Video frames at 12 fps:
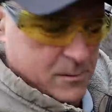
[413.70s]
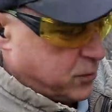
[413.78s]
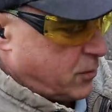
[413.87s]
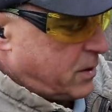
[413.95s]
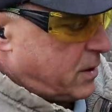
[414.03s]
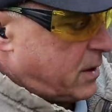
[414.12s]

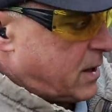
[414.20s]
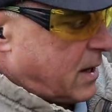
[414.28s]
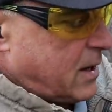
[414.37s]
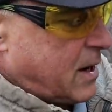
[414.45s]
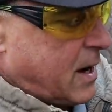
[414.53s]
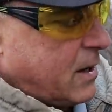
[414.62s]
put it in
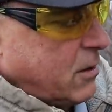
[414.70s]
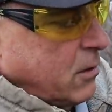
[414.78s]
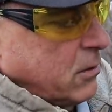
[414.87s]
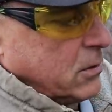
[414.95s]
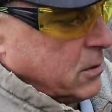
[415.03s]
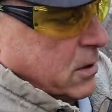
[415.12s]
on an
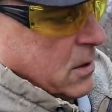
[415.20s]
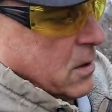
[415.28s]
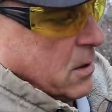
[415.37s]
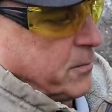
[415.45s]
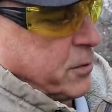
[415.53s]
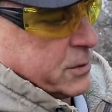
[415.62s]
angle,
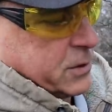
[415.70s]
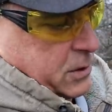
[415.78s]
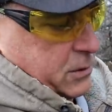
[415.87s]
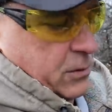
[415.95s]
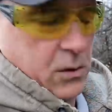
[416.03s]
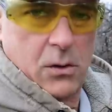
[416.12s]
push
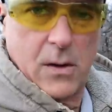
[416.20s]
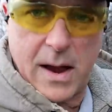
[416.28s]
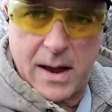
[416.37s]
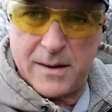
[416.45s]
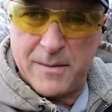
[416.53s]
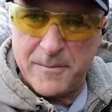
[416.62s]
it through,
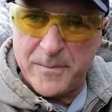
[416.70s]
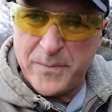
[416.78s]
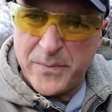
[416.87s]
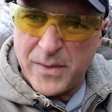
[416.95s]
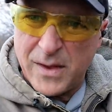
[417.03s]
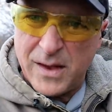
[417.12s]
and
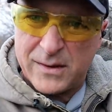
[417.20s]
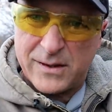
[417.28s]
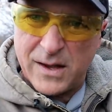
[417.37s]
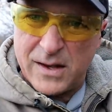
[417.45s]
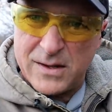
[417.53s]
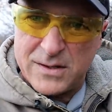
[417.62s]

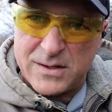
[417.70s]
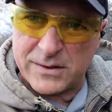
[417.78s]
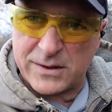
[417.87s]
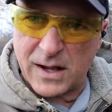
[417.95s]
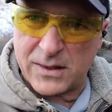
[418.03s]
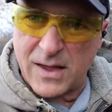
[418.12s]
it's in,
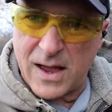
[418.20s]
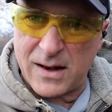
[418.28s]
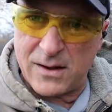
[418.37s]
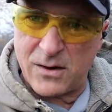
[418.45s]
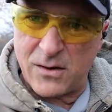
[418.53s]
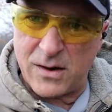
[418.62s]
just like
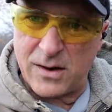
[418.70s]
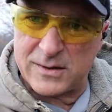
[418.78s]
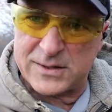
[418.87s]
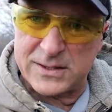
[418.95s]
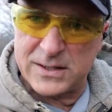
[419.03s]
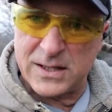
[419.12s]
that. There it
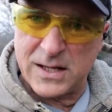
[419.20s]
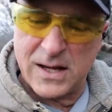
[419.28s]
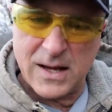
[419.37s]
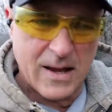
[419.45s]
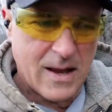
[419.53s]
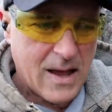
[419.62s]
is.
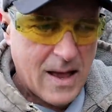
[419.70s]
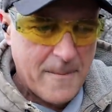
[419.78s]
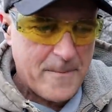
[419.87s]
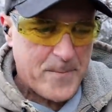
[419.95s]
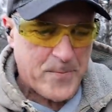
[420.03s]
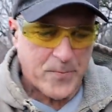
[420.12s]

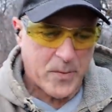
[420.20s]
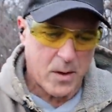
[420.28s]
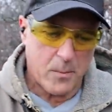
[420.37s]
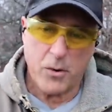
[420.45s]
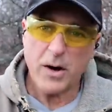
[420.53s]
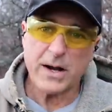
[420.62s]

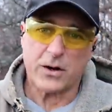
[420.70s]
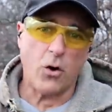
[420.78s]
Pretty